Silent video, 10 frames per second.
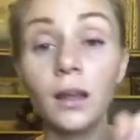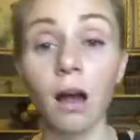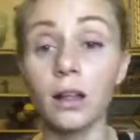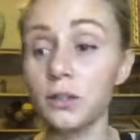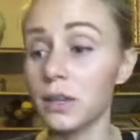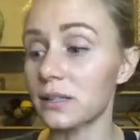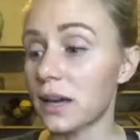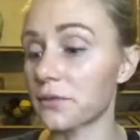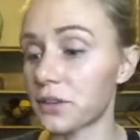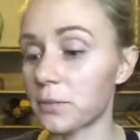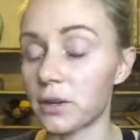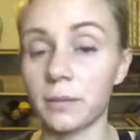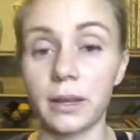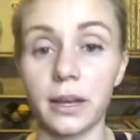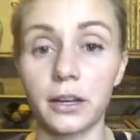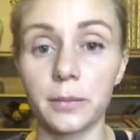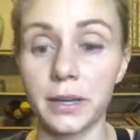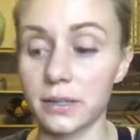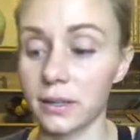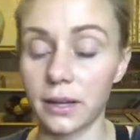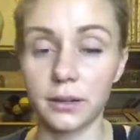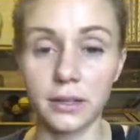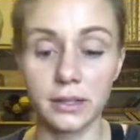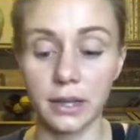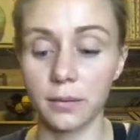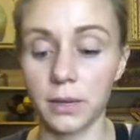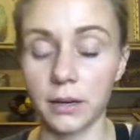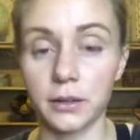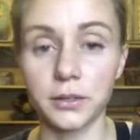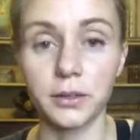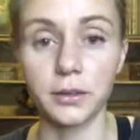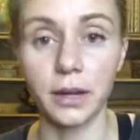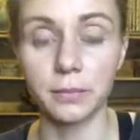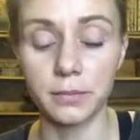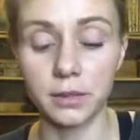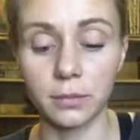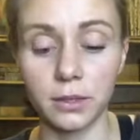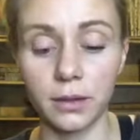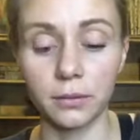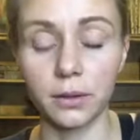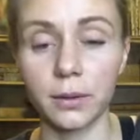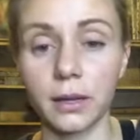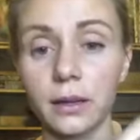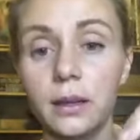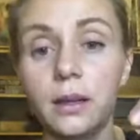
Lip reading: I'll do this after I put on my liner because the liner does take a minute or two to dry. So let me do that real quick.